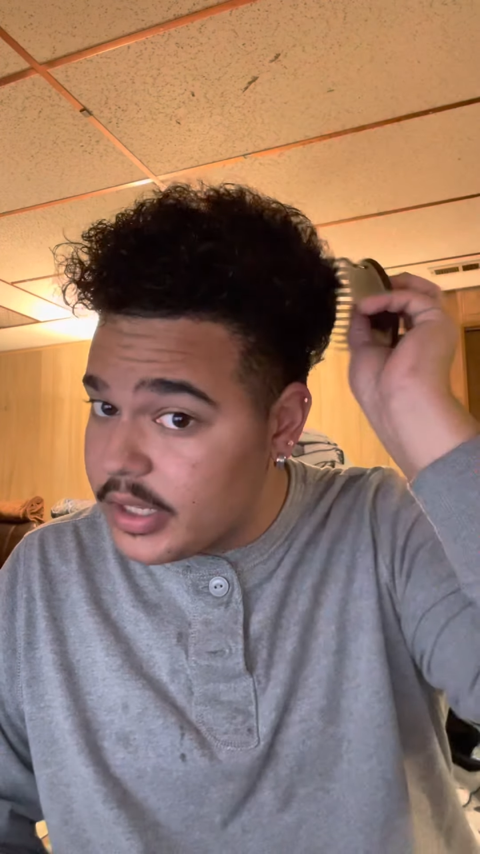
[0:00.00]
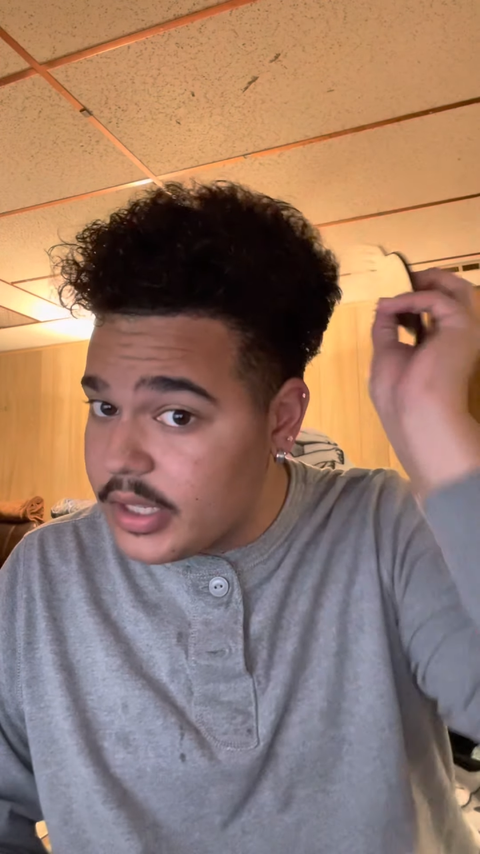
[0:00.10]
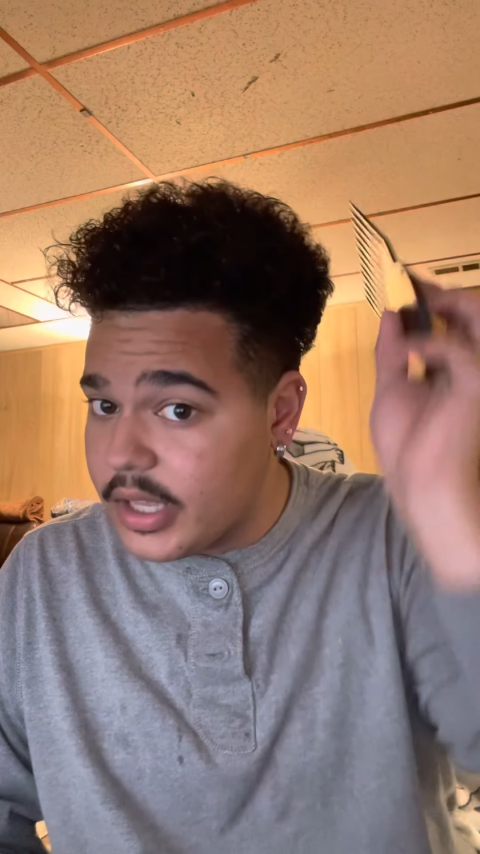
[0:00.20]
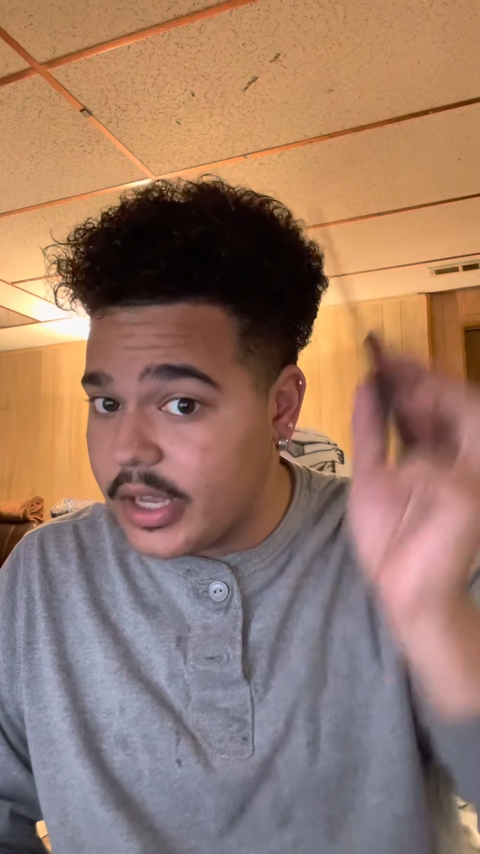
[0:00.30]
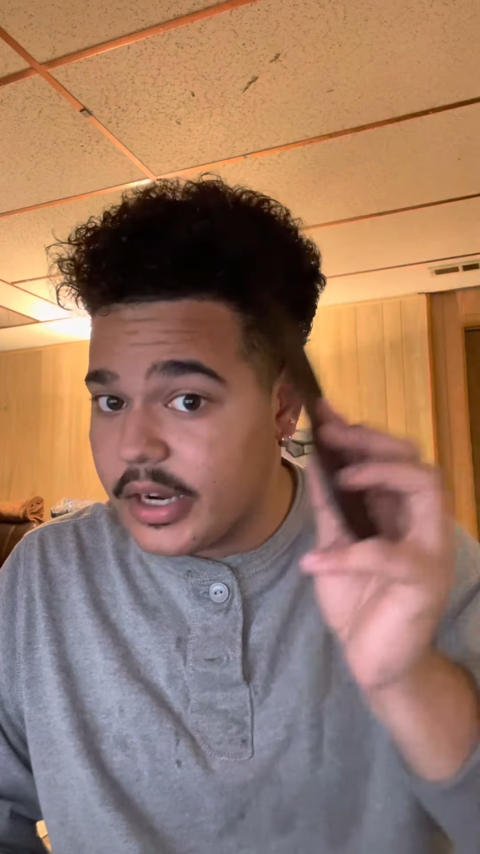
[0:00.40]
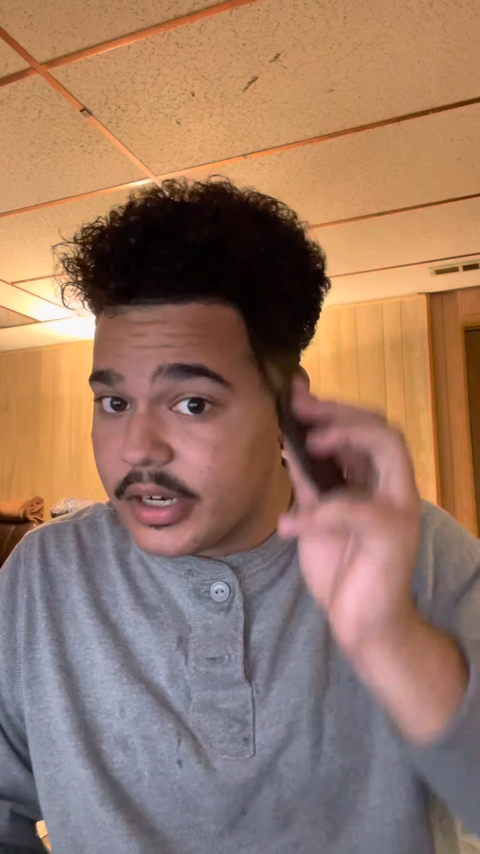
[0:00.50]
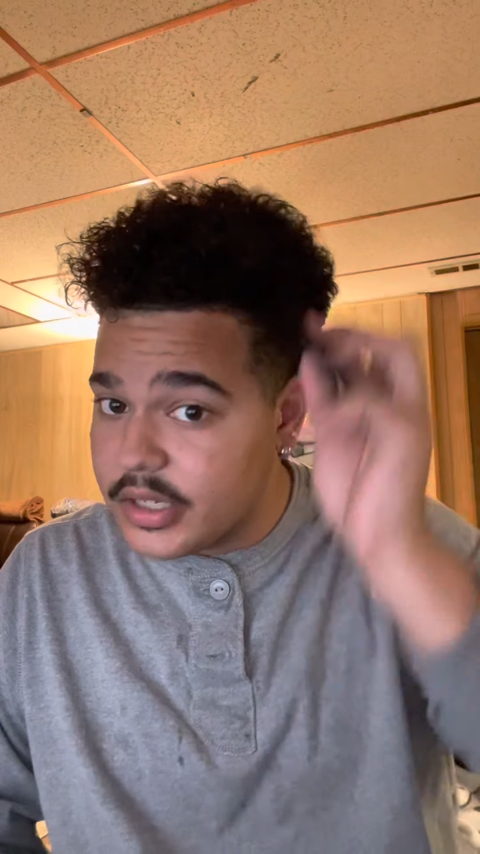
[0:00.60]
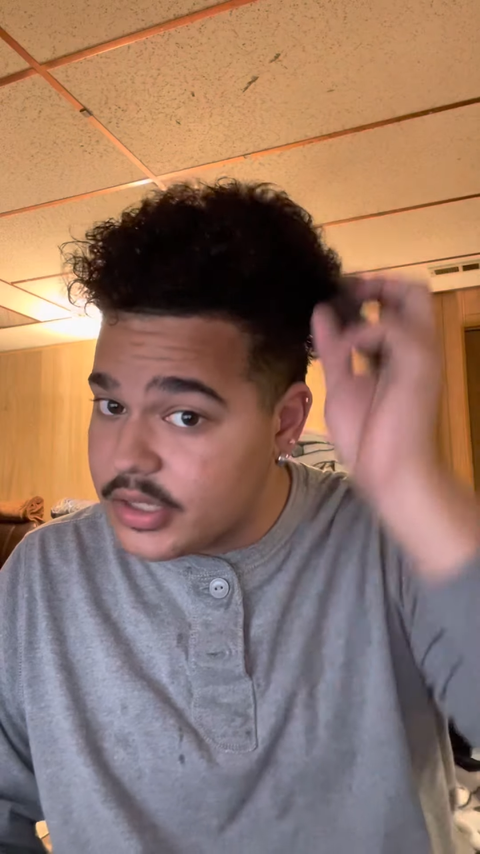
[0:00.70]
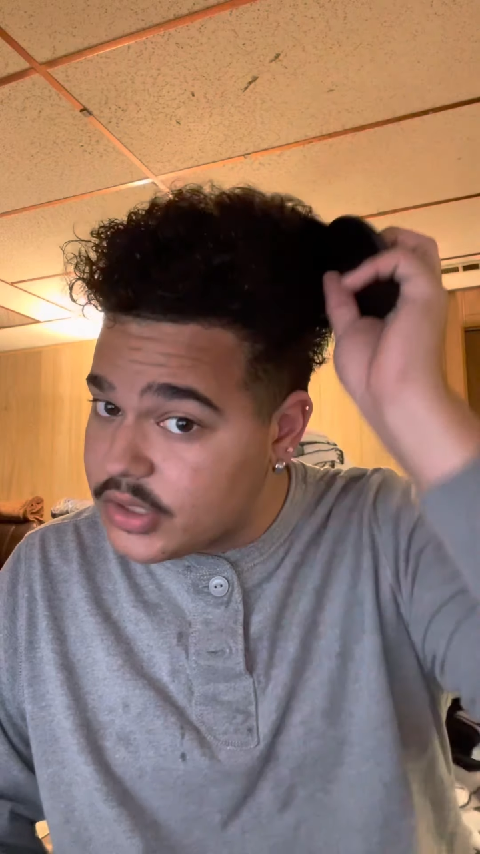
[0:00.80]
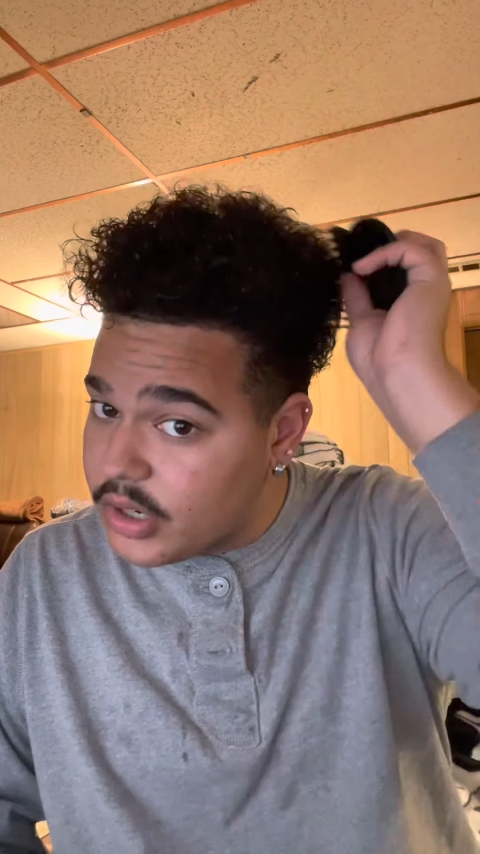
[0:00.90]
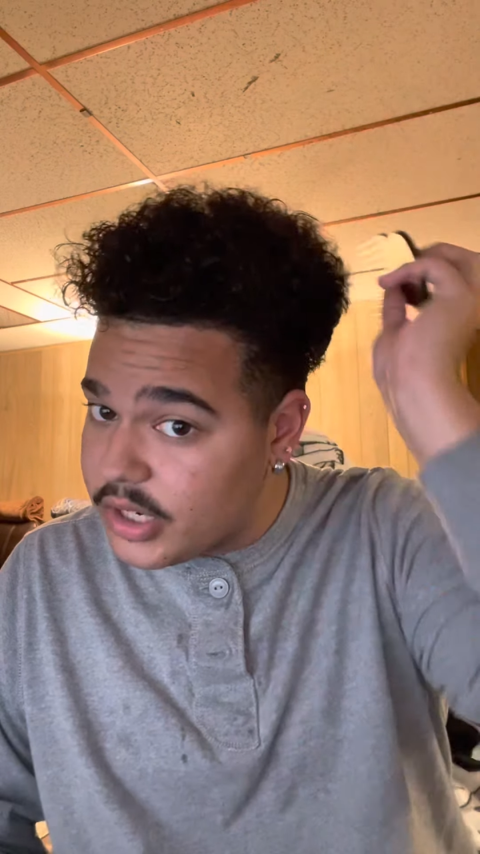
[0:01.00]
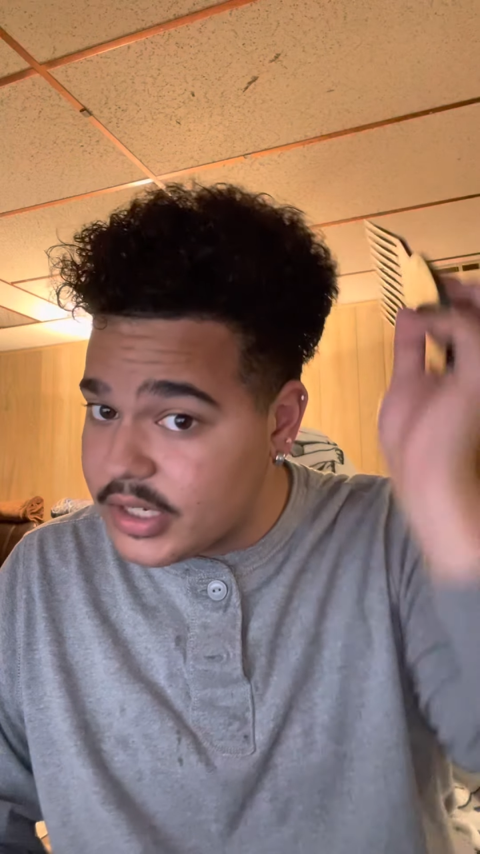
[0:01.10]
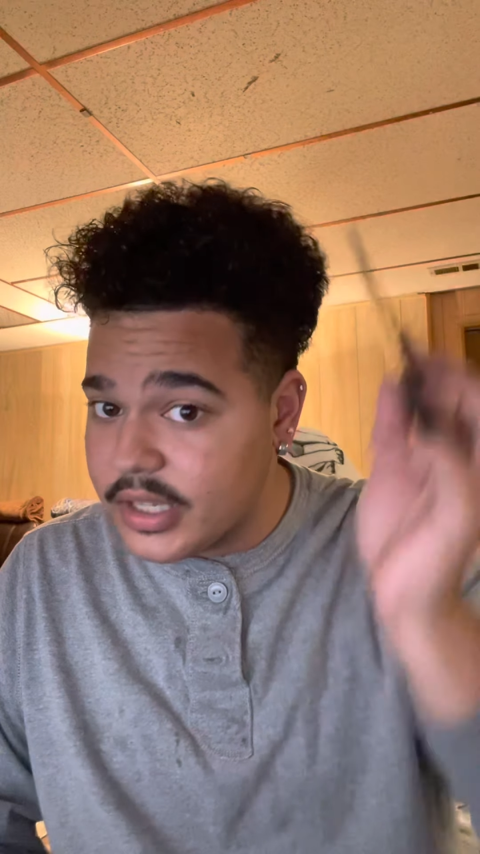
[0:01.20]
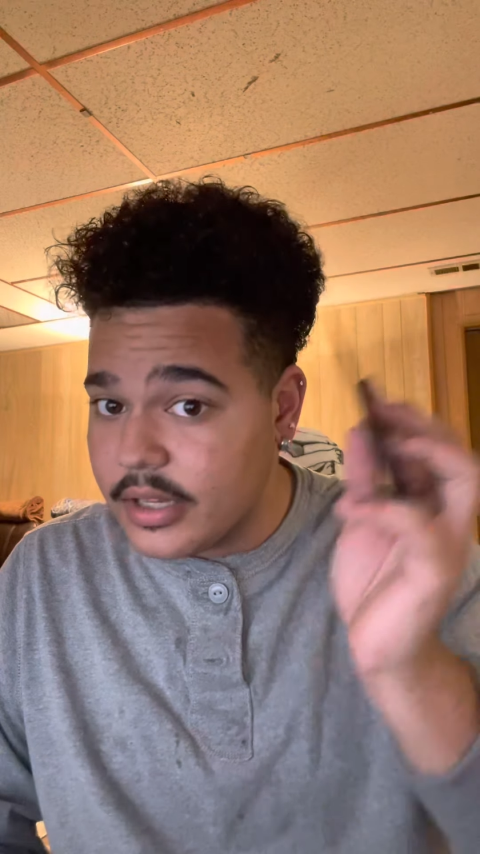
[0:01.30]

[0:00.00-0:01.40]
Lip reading: hair is starting to get